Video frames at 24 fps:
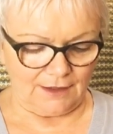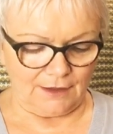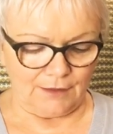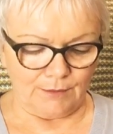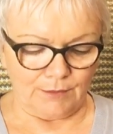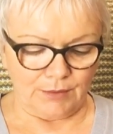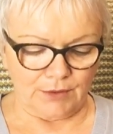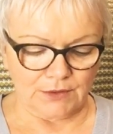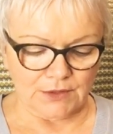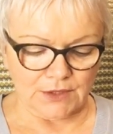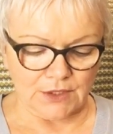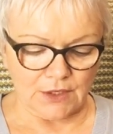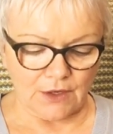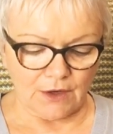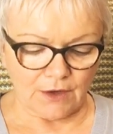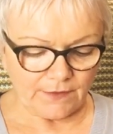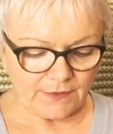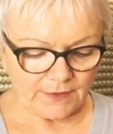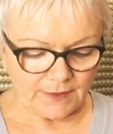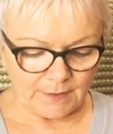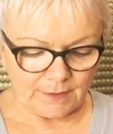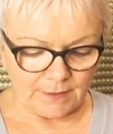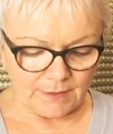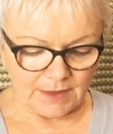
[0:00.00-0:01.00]
Put on
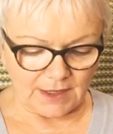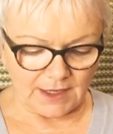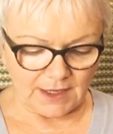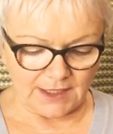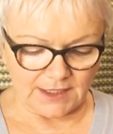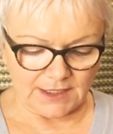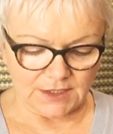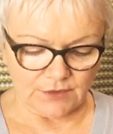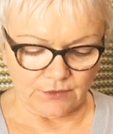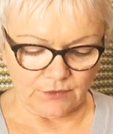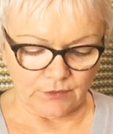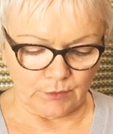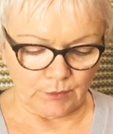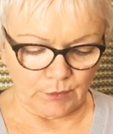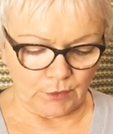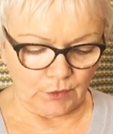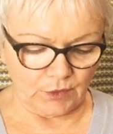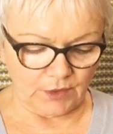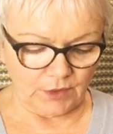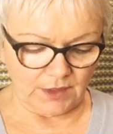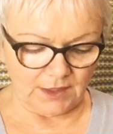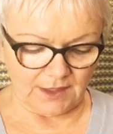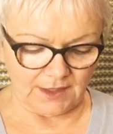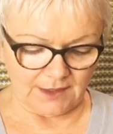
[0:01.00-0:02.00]
the mind of
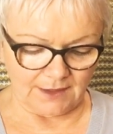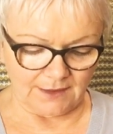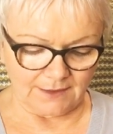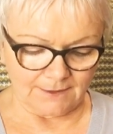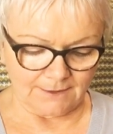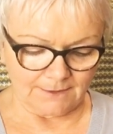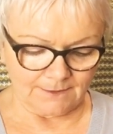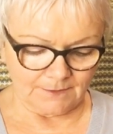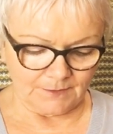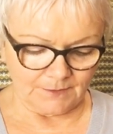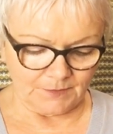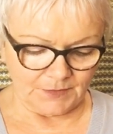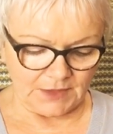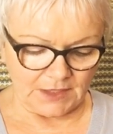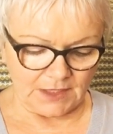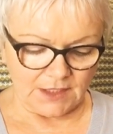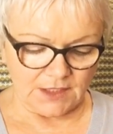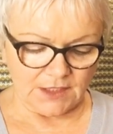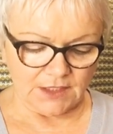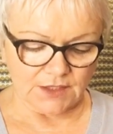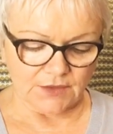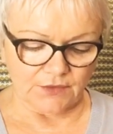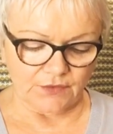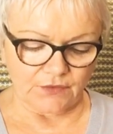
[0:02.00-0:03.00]
morning
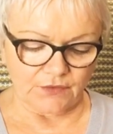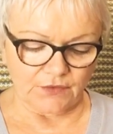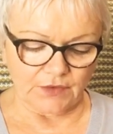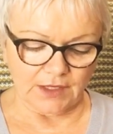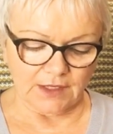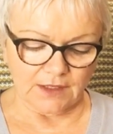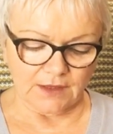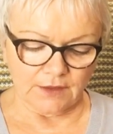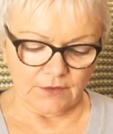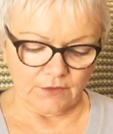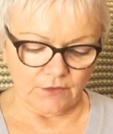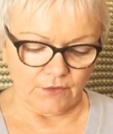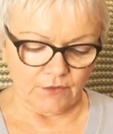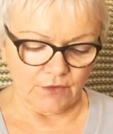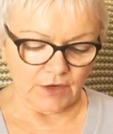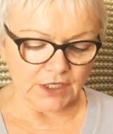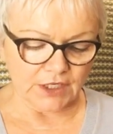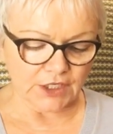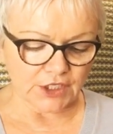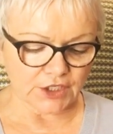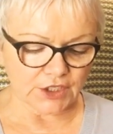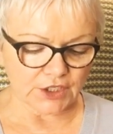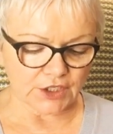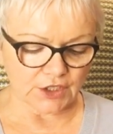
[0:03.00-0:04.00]
to feel the
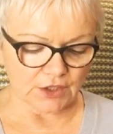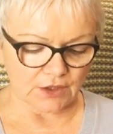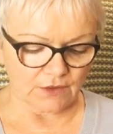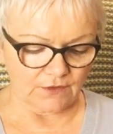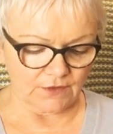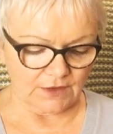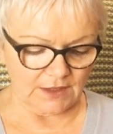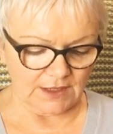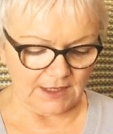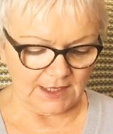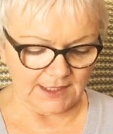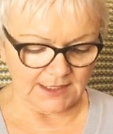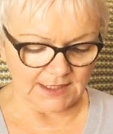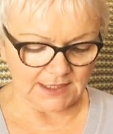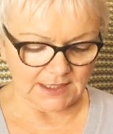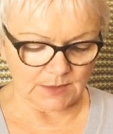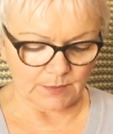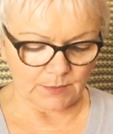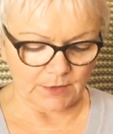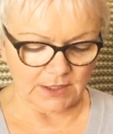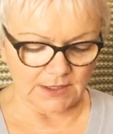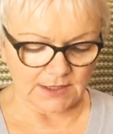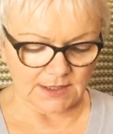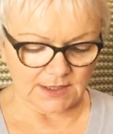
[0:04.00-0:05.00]
rush of light
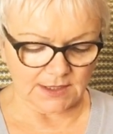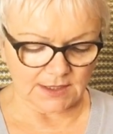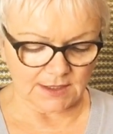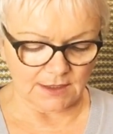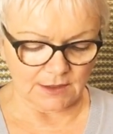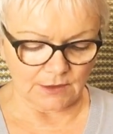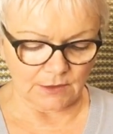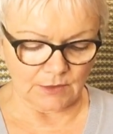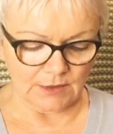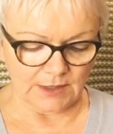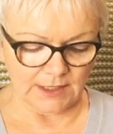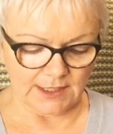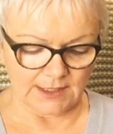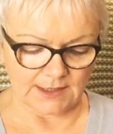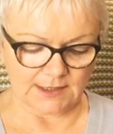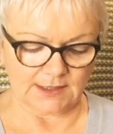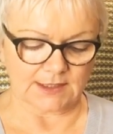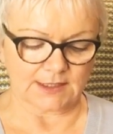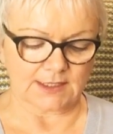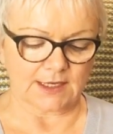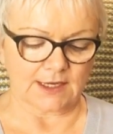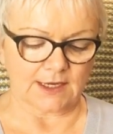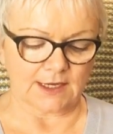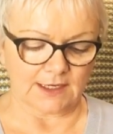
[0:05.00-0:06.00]
spread slowly
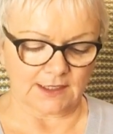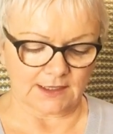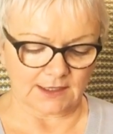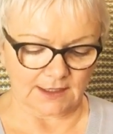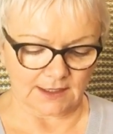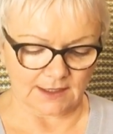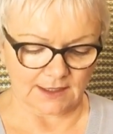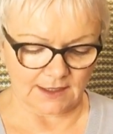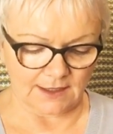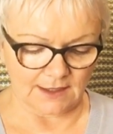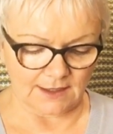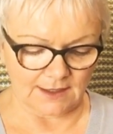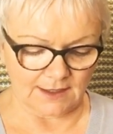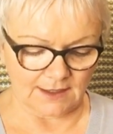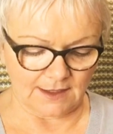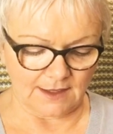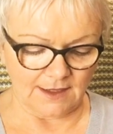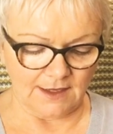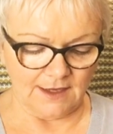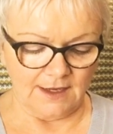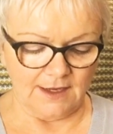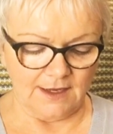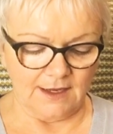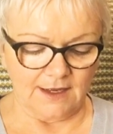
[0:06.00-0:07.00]
inside the colour
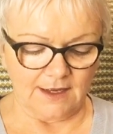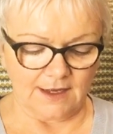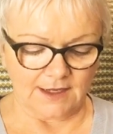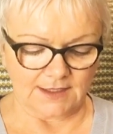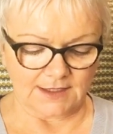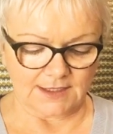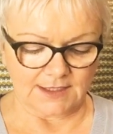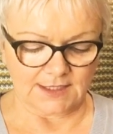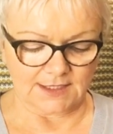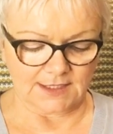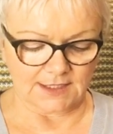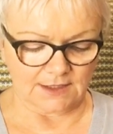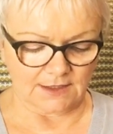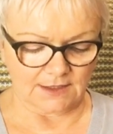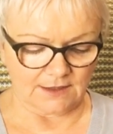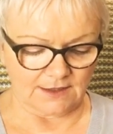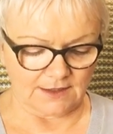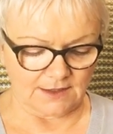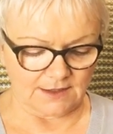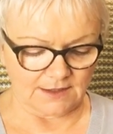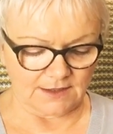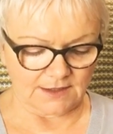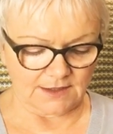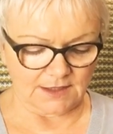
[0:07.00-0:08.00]
and
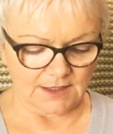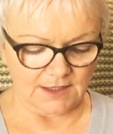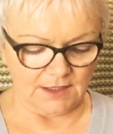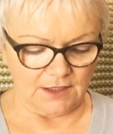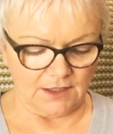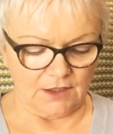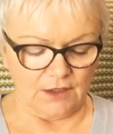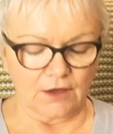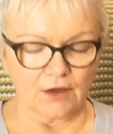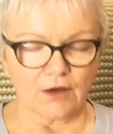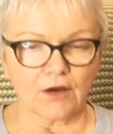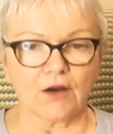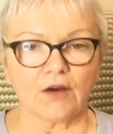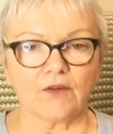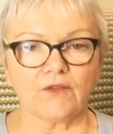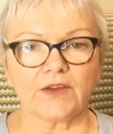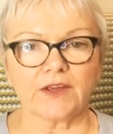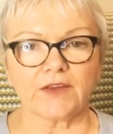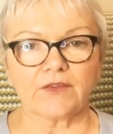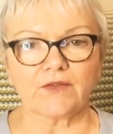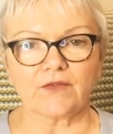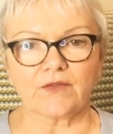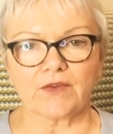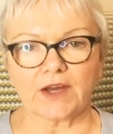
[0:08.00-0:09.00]
stillness of a
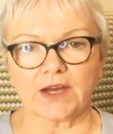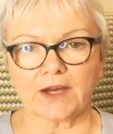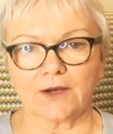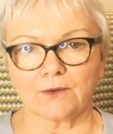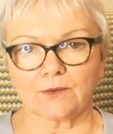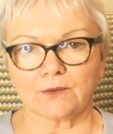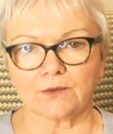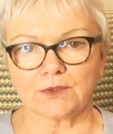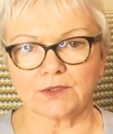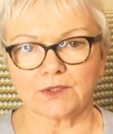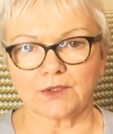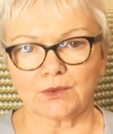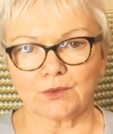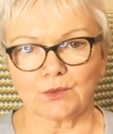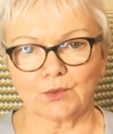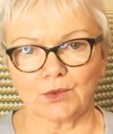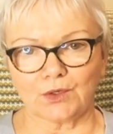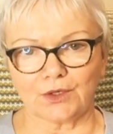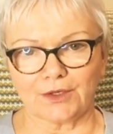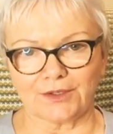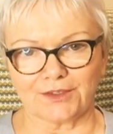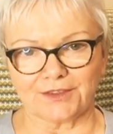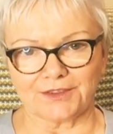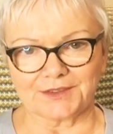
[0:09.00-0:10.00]
found
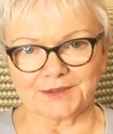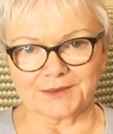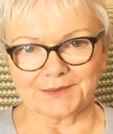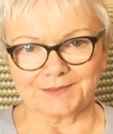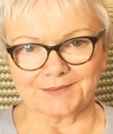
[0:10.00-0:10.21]
world.